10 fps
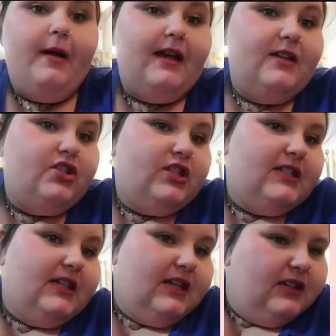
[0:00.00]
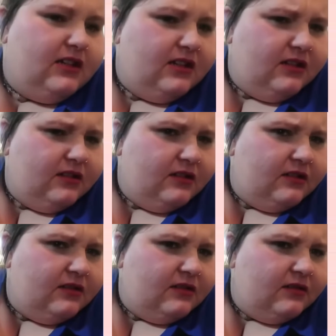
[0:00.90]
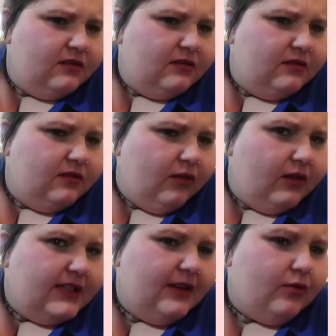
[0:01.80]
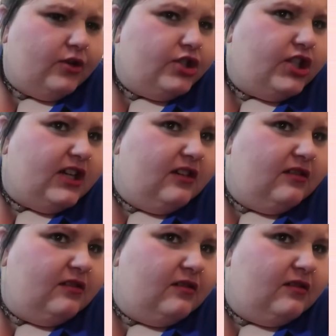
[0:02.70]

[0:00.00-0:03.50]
Becky's just eating, is that orange chicken?